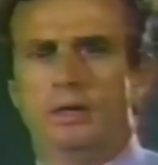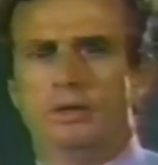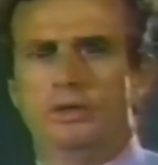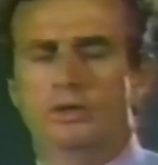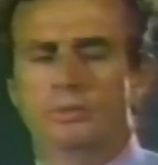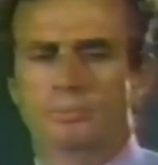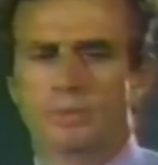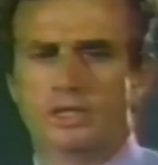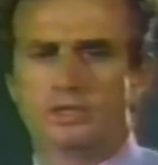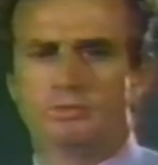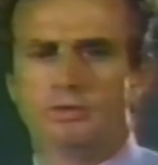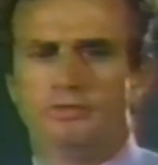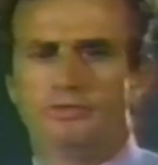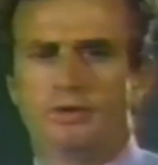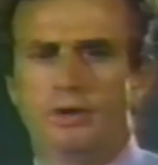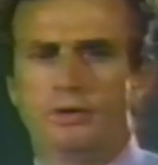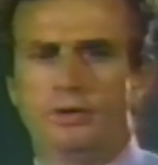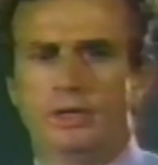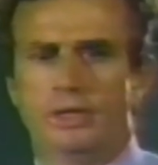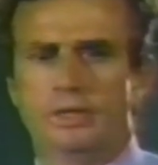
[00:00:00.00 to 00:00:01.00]
You must
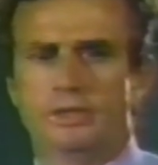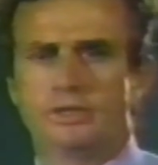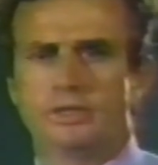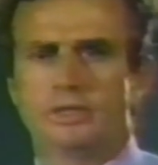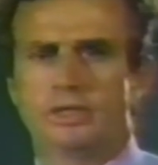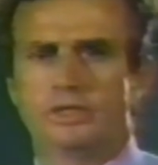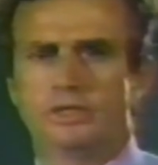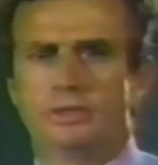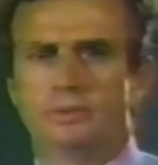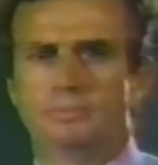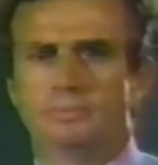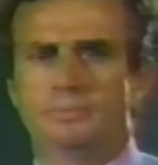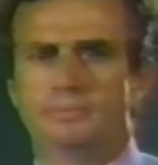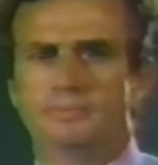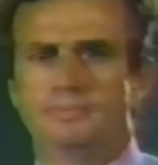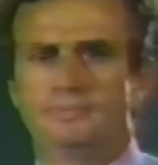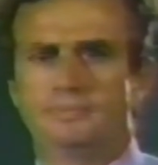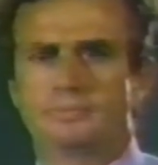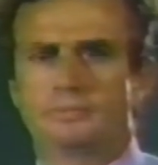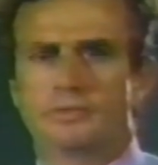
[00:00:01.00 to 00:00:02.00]
refer to this system,
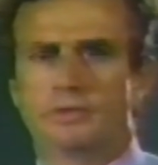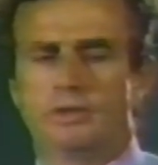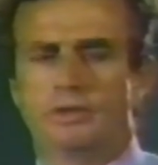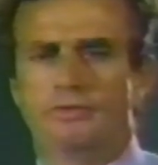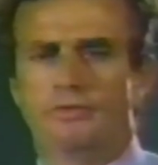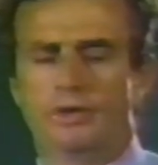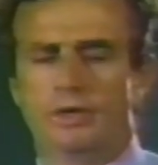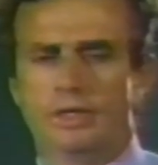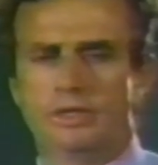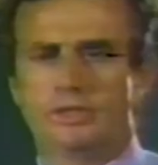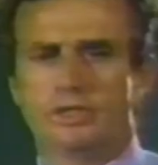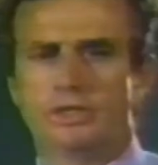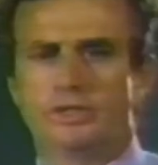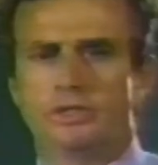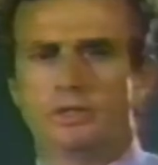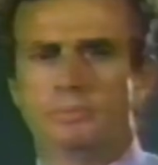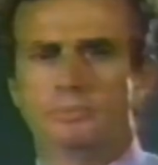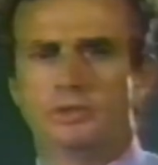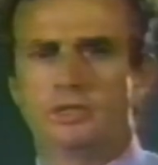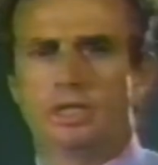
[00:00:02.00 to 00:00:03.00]
the various
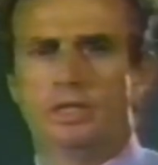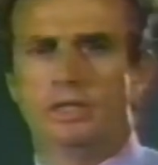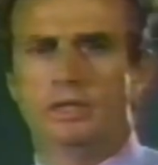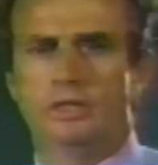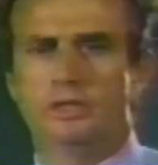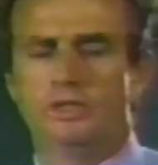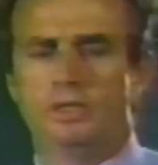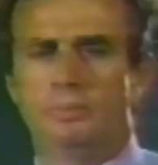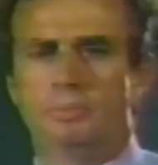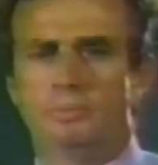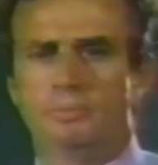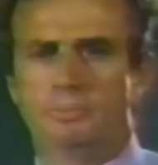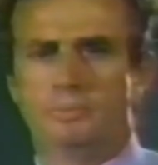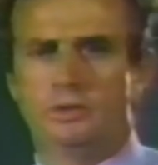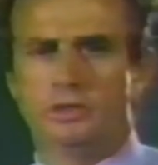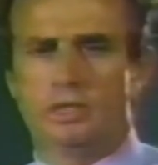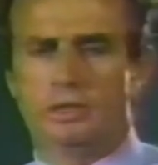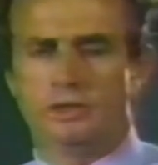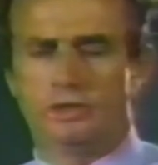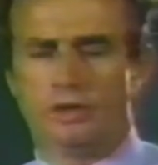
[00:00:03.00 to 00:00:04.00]
systems in the
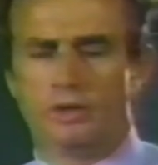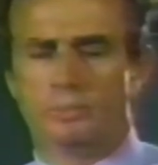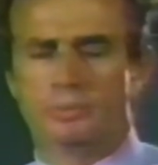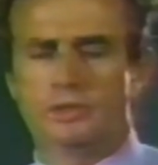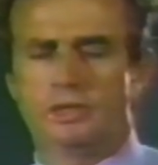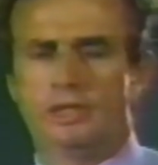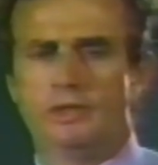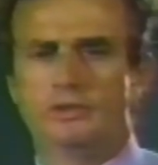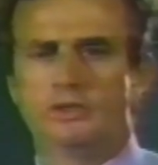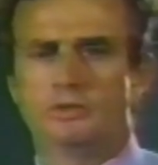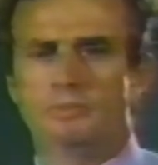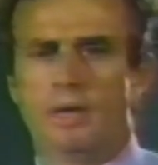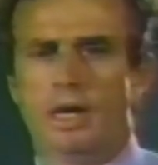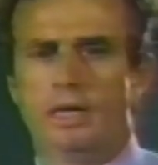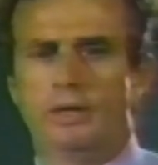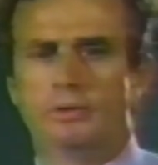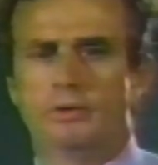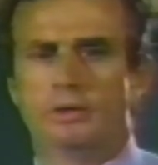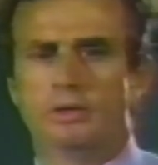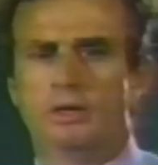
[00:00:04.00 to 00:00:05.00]
General Procedures
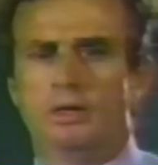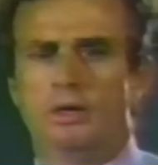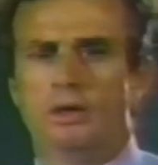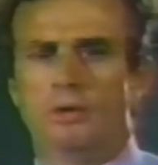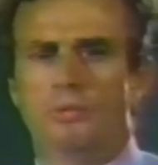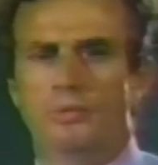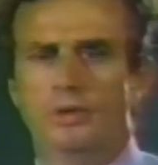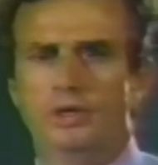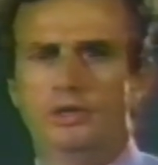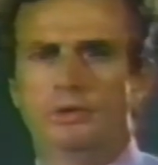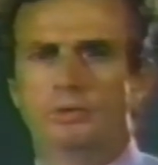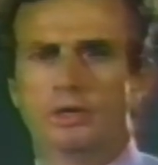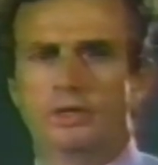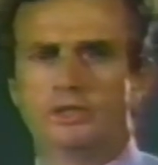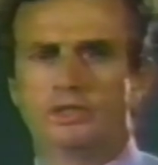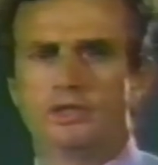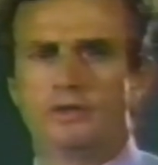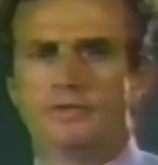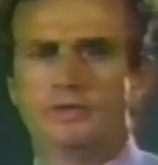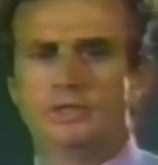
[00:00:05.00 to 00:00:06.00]
Manual, when you are
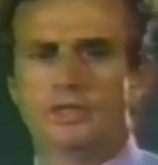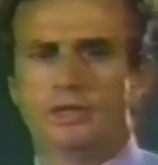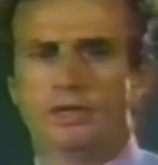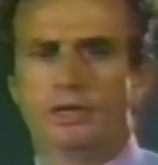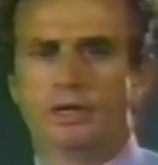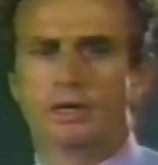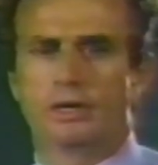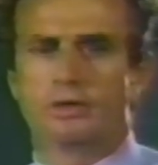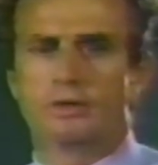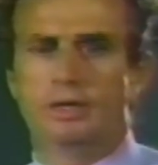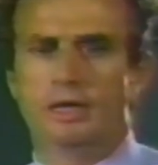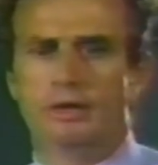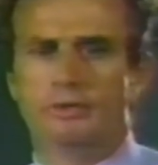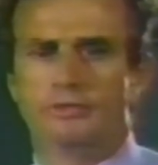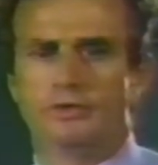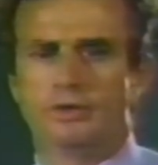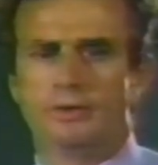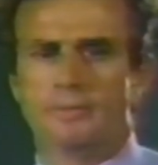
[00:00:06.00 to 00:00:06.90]
servicing the aircraft.